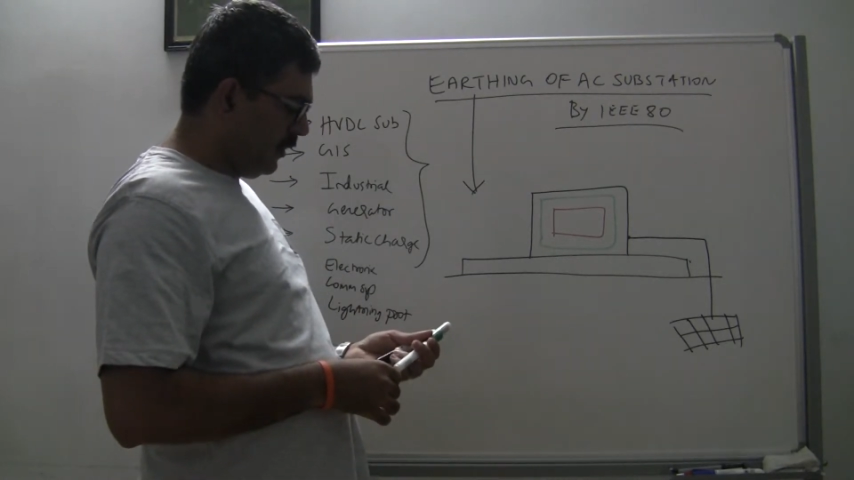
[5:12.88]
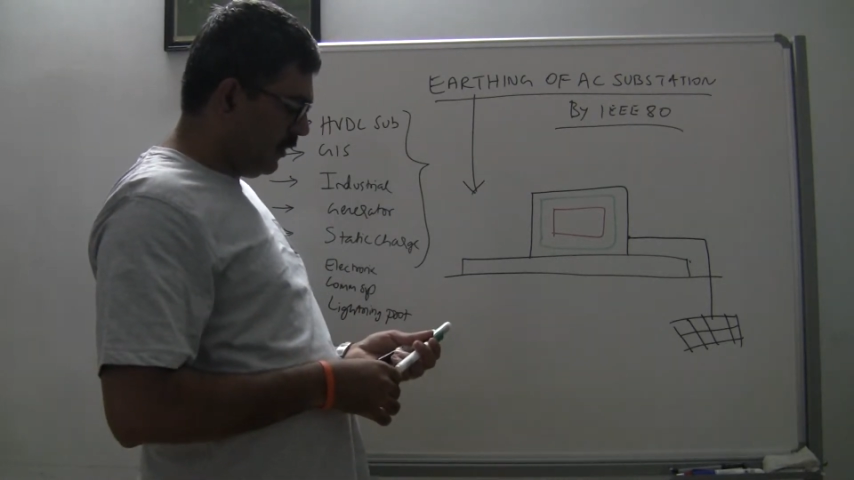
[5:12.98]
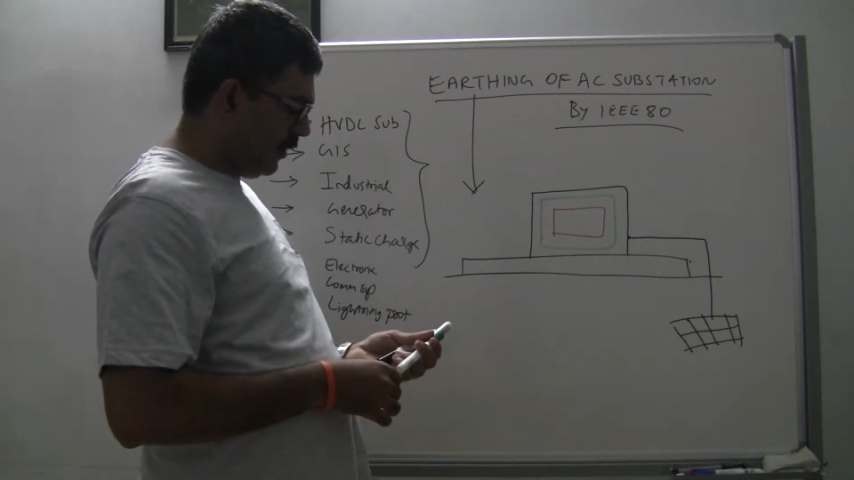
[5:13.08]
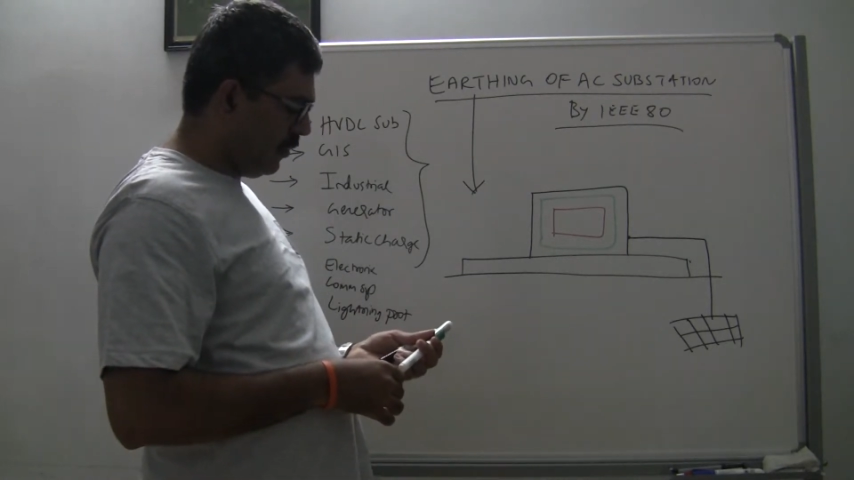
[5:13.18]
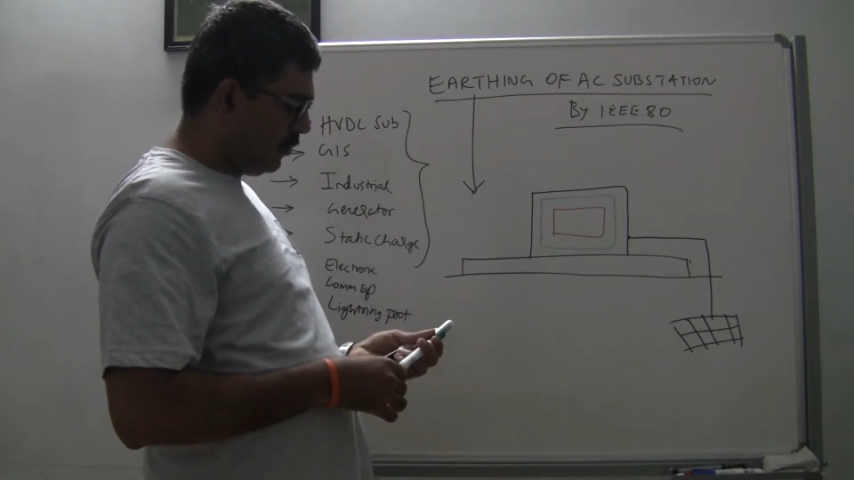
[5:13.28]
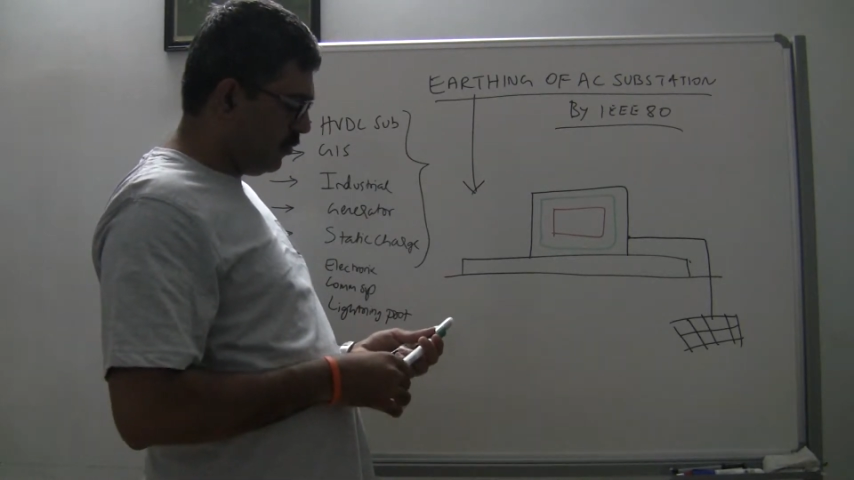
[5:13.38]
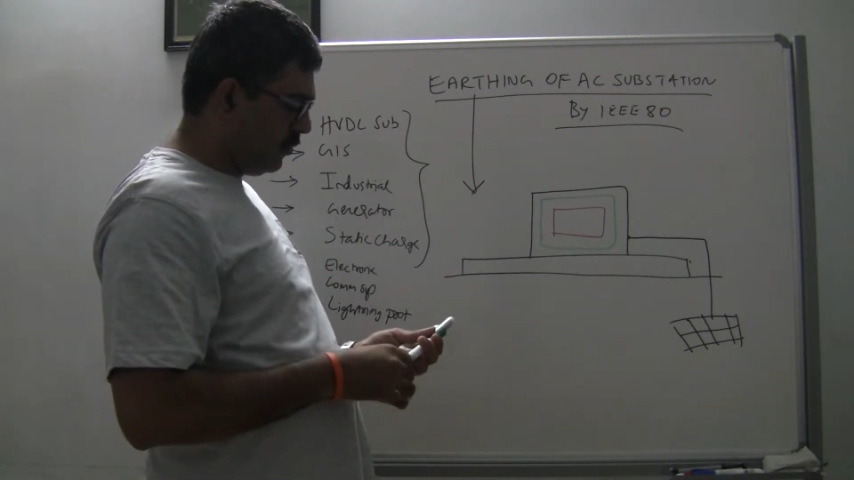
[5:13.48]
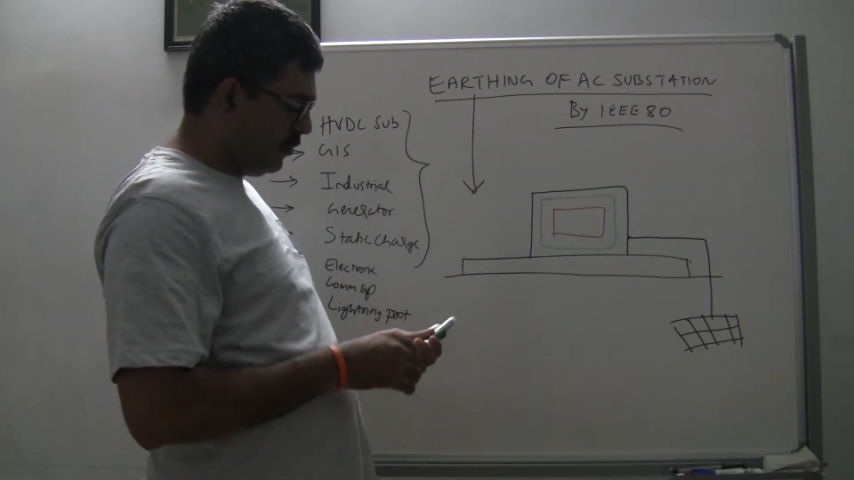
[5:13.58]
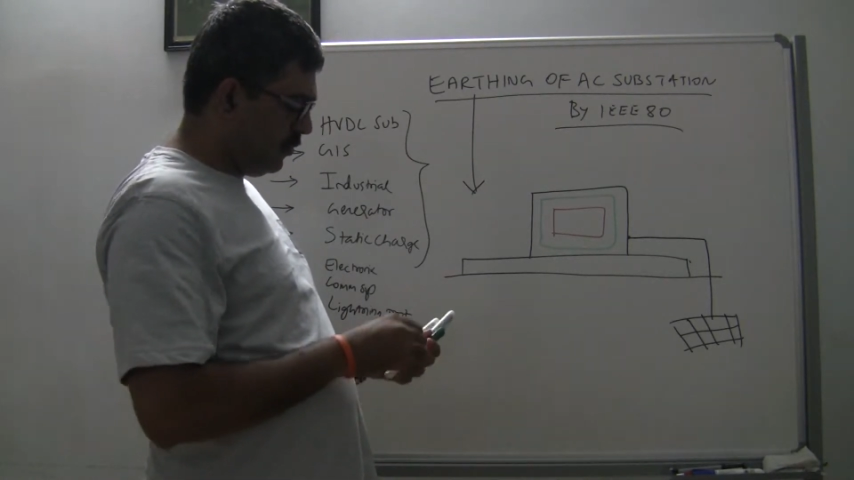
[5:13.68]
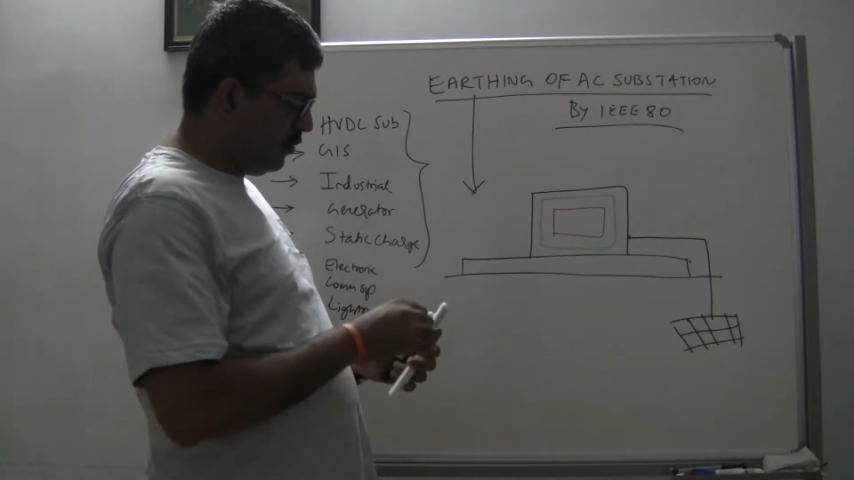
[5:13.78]
Now,
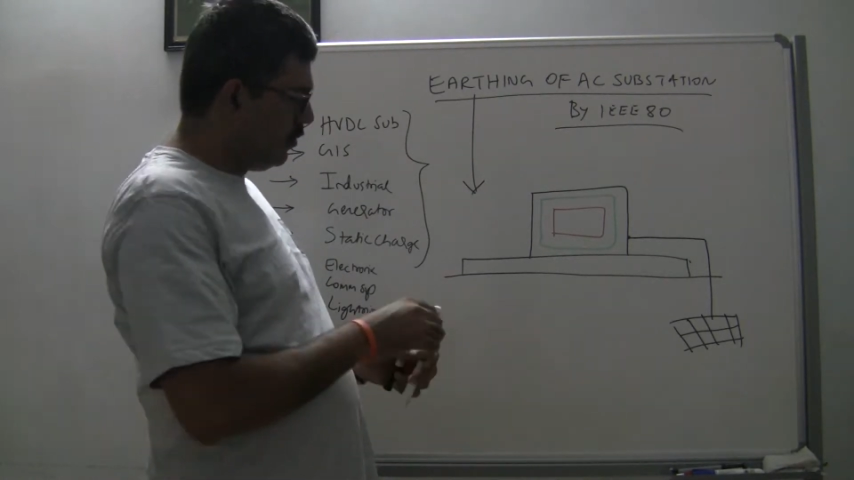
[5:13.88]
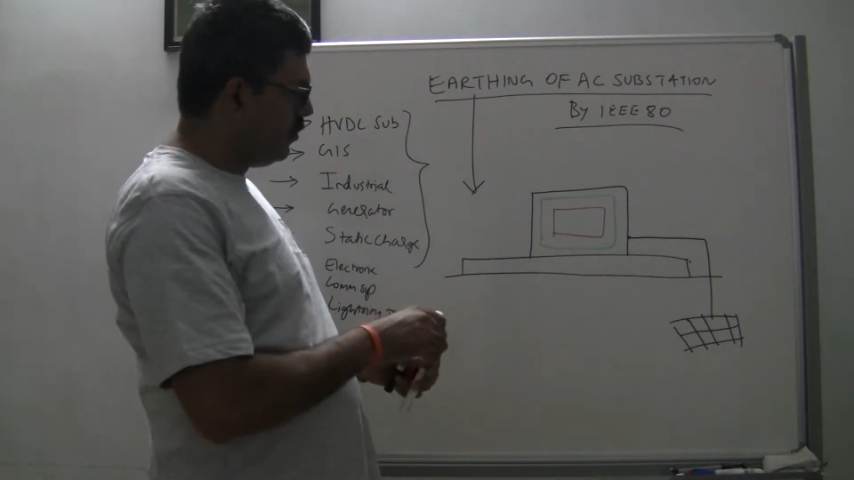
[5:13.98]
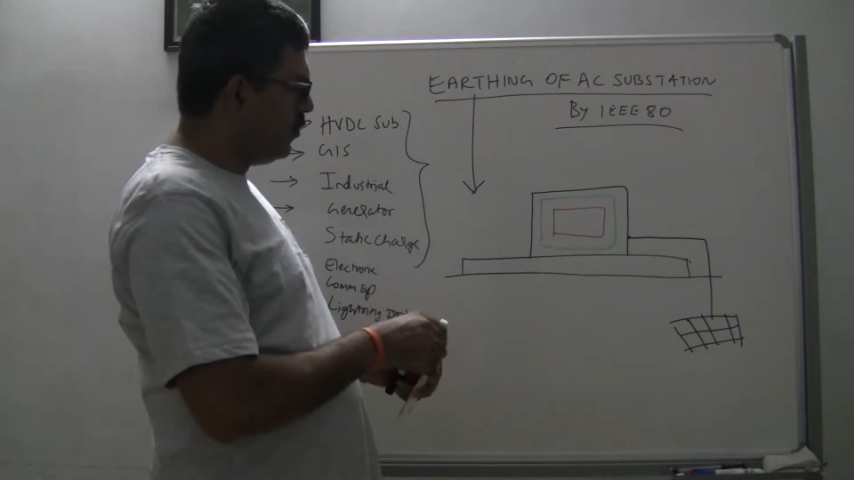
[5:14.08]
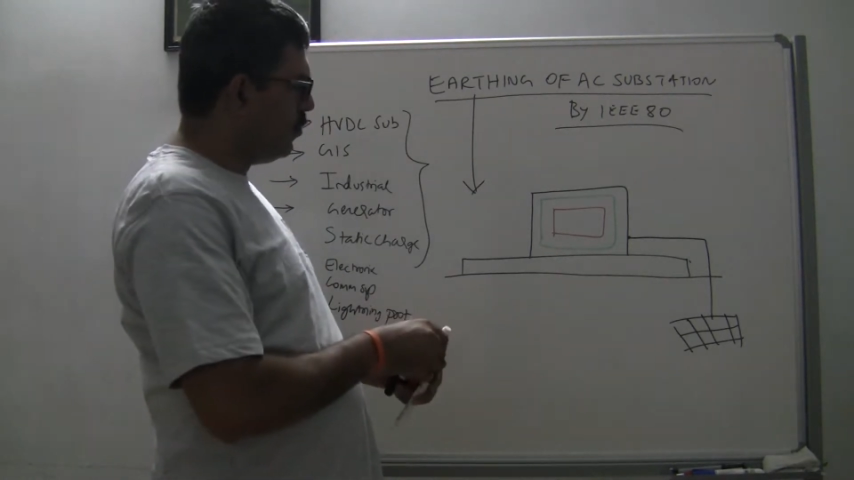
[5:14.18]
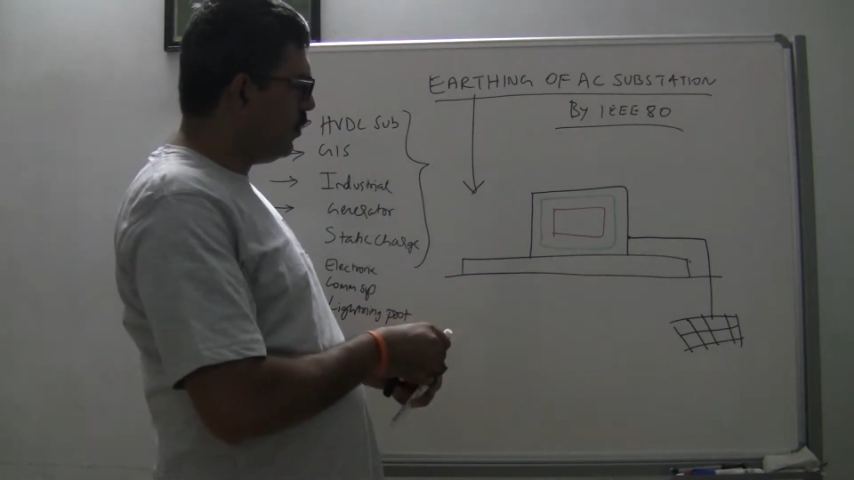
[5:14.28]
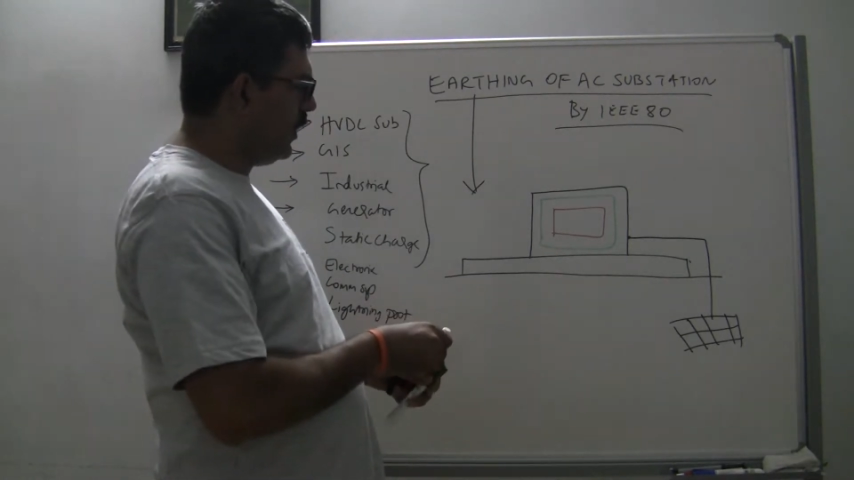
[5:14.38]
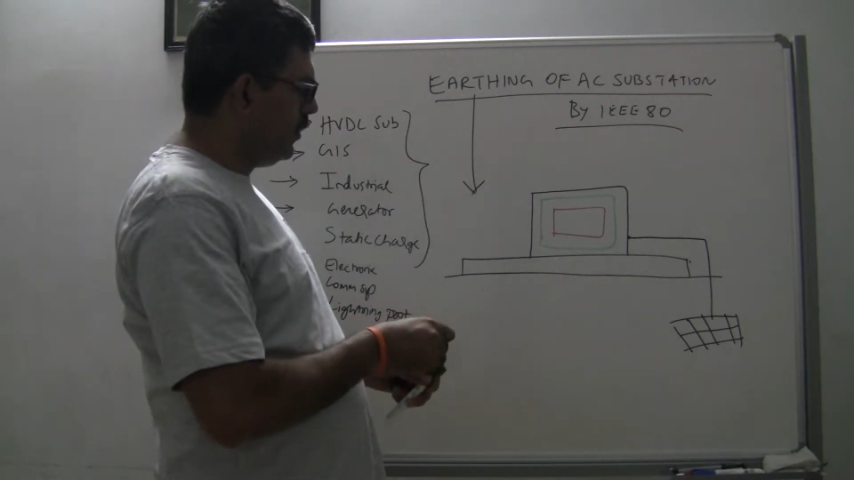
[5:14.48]
why